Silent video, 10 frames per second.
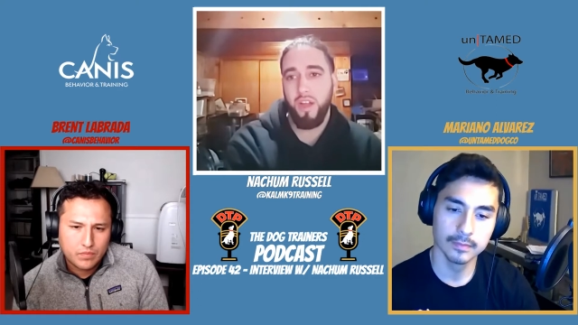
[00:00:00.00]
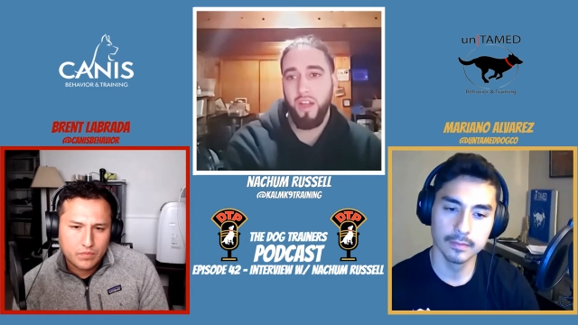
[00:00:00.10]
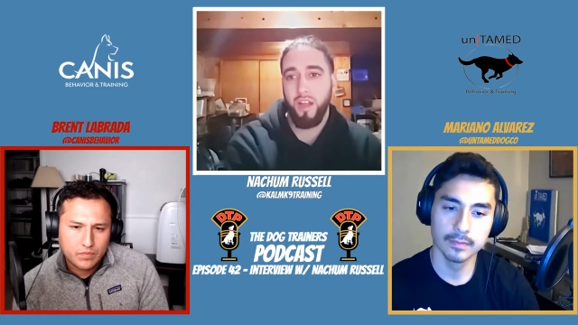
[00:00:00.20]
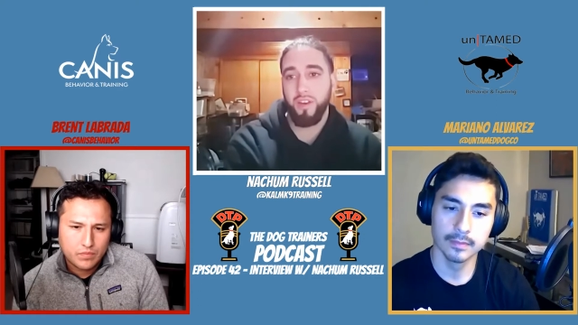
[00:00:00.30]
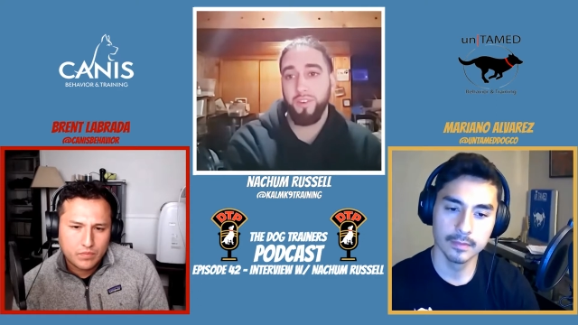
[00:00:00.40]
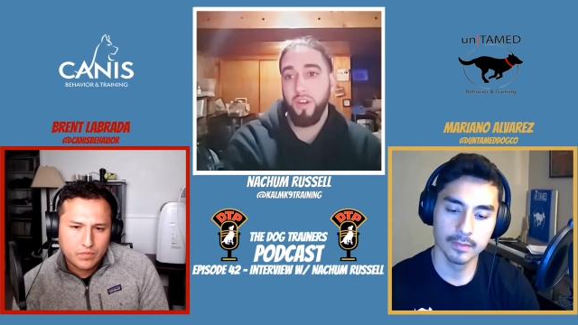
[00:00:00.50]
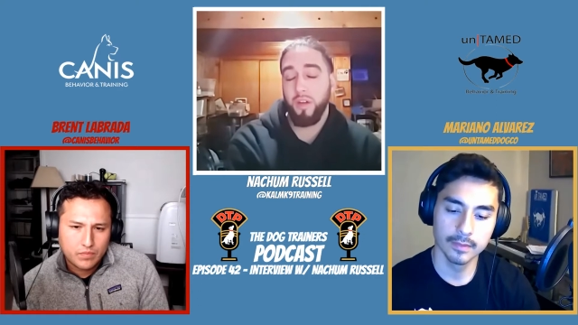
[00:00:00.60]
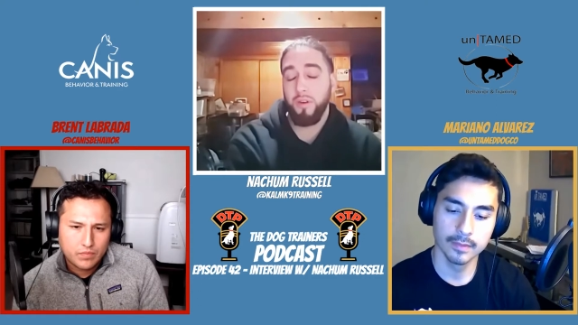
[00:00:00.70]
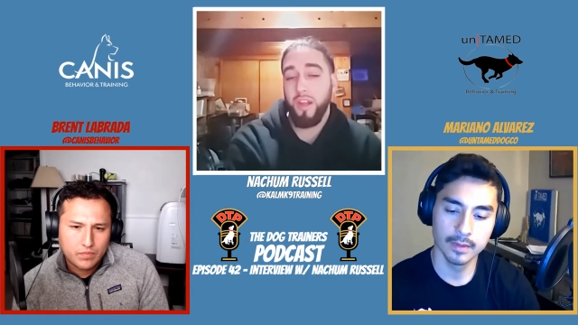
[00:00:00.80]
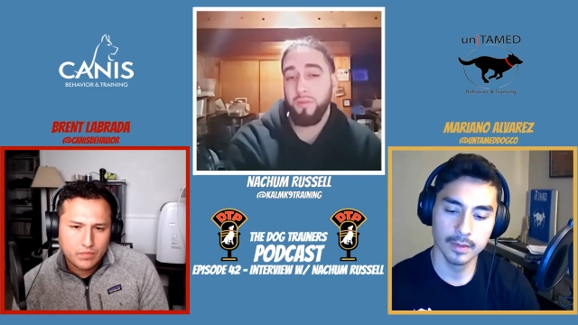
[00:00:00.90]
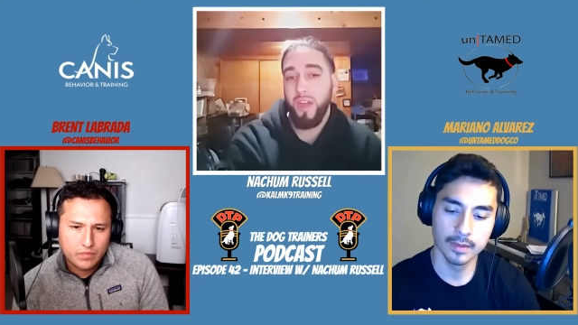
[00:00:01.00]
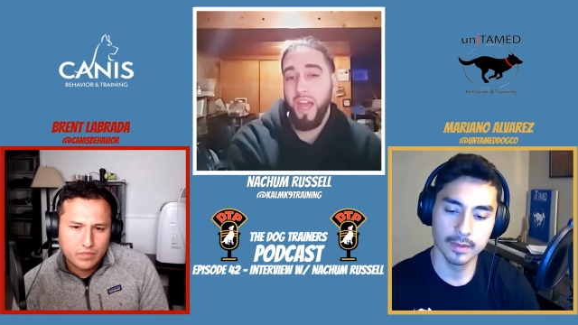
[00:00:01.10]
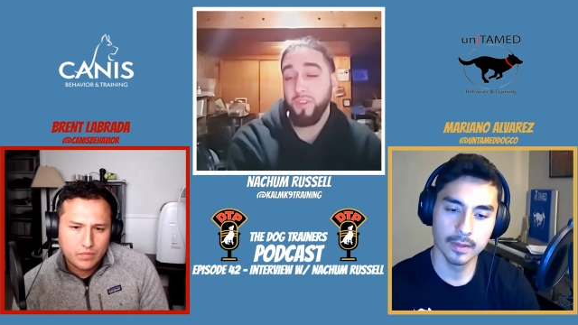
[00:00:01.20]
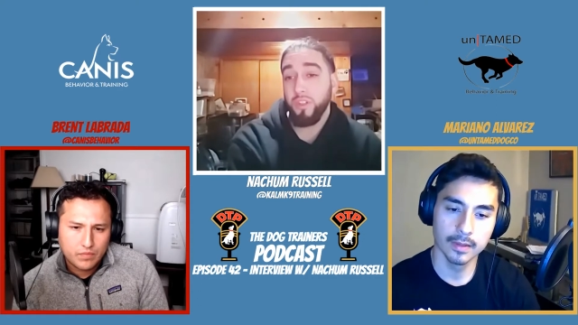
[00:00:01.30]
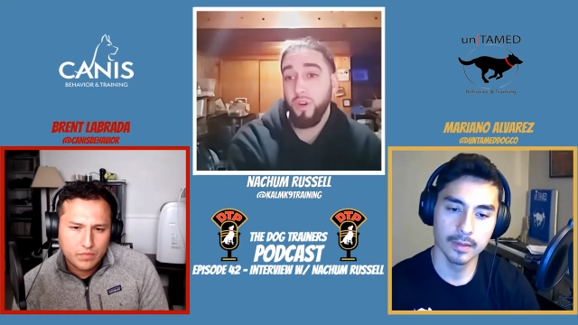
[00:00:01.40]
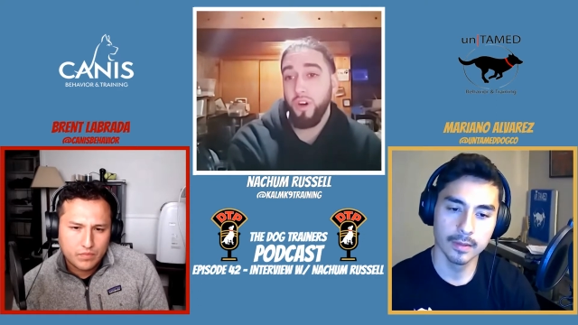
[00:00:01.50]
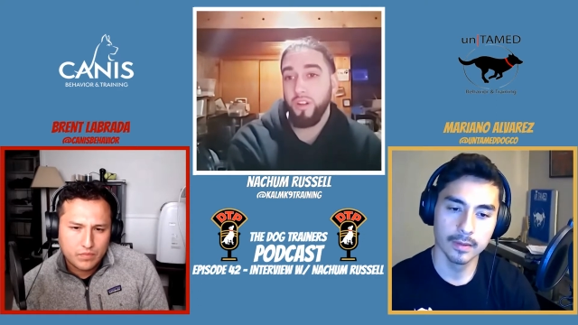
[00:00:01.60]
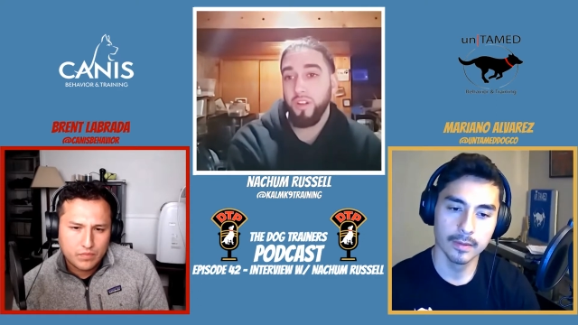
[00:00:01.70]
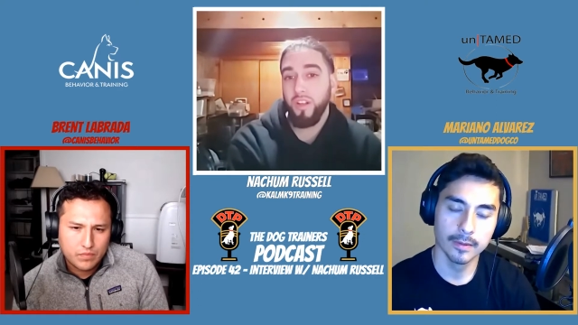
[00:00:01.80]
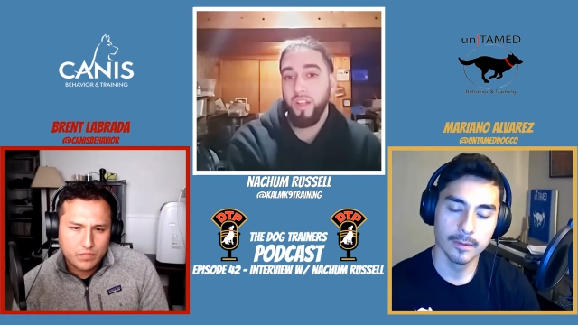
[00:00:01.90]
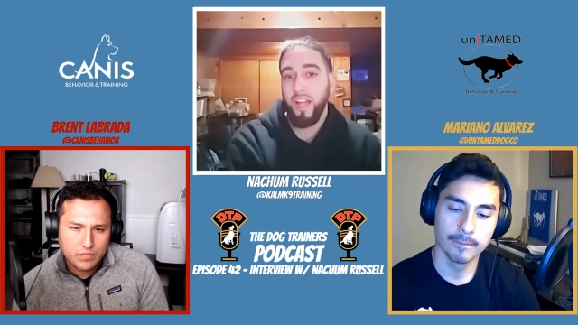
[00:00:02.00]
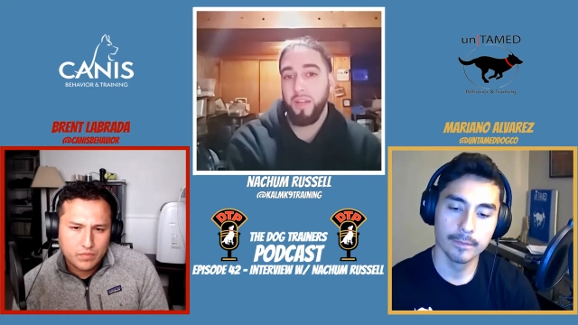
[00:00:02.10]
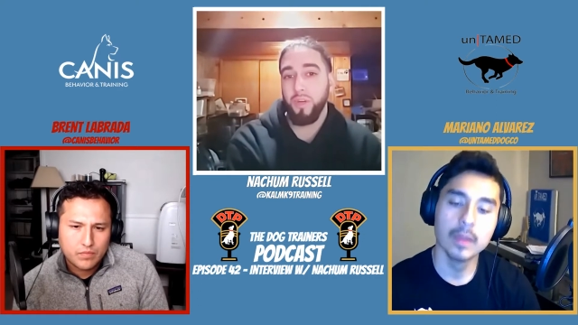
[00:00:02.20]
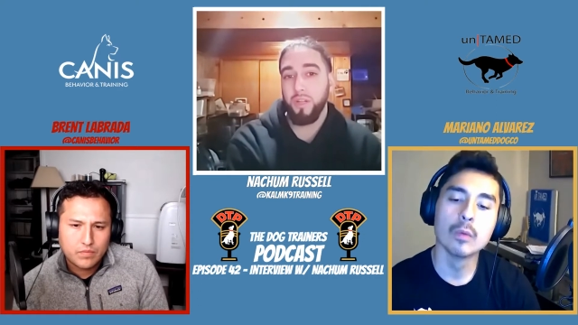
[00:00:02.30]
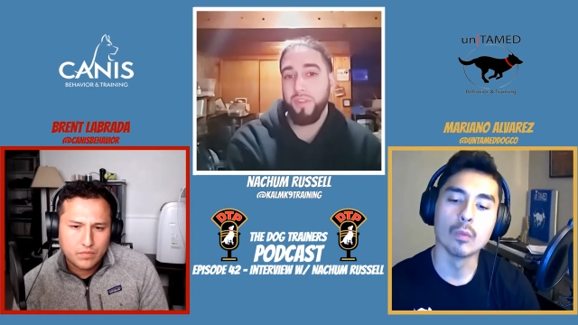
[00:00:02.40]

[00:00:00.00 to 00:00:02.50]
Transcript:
Speaker 1: on on having a dog and what right.